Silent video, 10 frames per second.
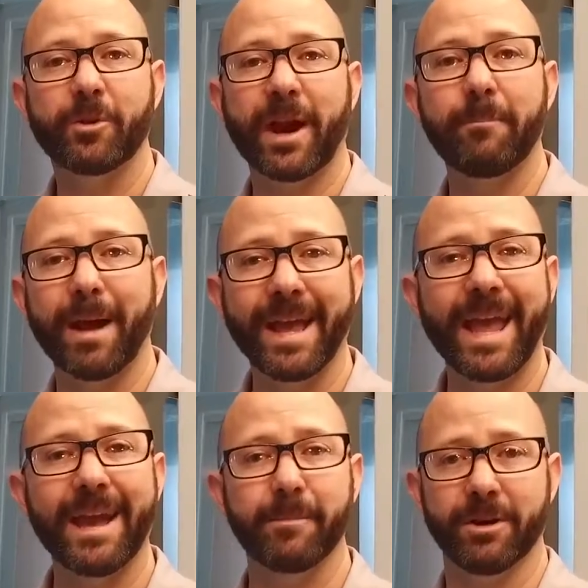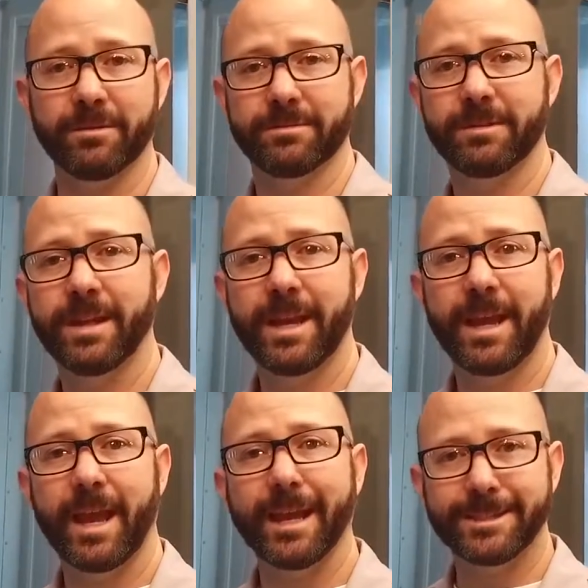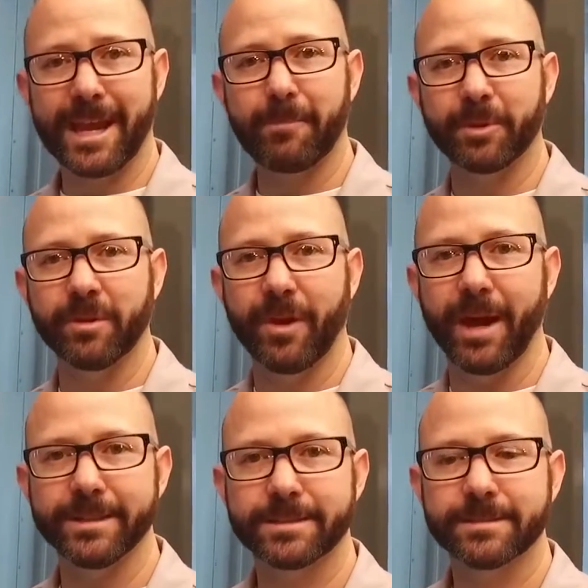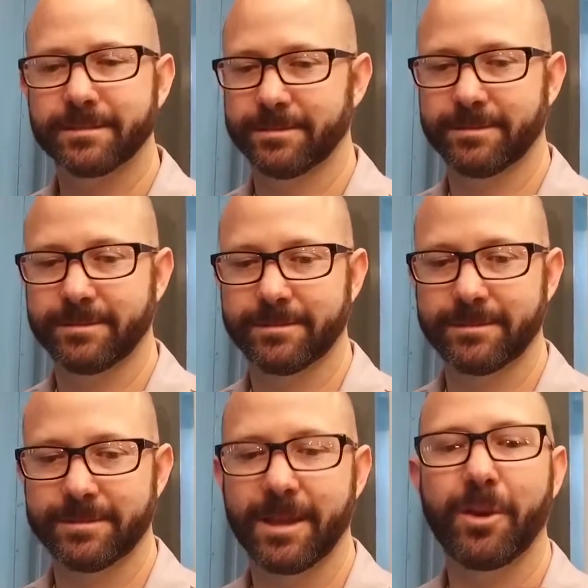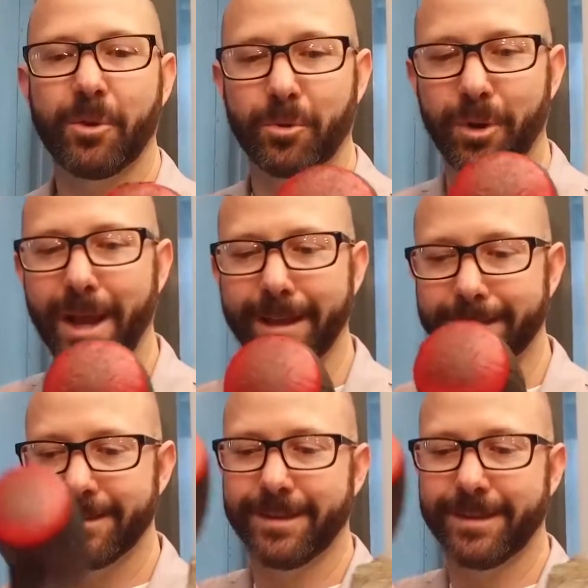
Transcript: to grab my hammer and tap on the vise. Right.